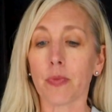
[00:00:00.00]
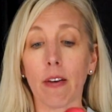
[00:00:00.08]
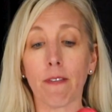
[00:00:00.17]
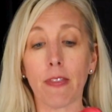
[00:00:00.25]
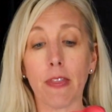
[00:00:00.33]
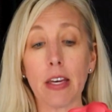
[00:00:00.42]

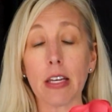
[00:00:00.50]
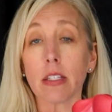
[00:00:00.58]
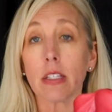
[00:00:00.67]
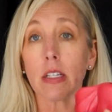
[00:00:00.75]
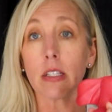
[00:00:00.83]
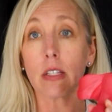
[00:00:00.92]
If
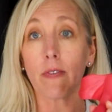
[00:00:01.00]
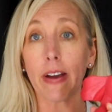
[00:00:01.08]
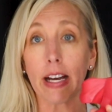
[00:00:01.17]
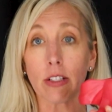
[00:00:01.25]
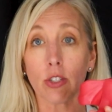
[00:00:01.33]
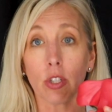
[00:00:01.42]
this is the
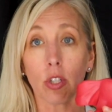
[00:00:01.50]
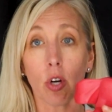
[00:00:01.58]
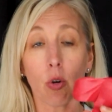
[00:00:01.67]
vaginal